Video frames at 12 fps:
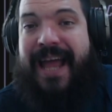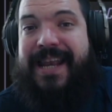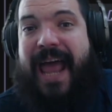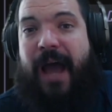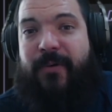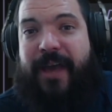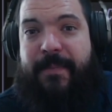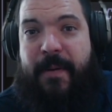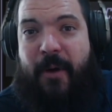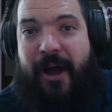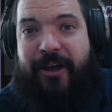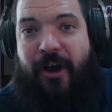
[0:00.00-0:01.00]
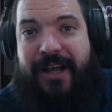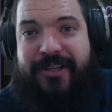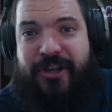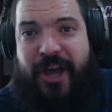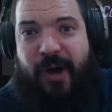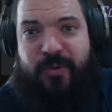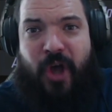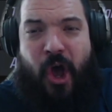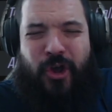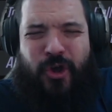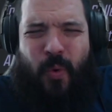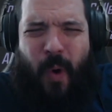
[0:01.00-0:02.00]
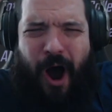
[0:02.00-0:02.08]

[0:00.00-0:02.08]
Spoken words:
Now, keep in mind, guys and girls, you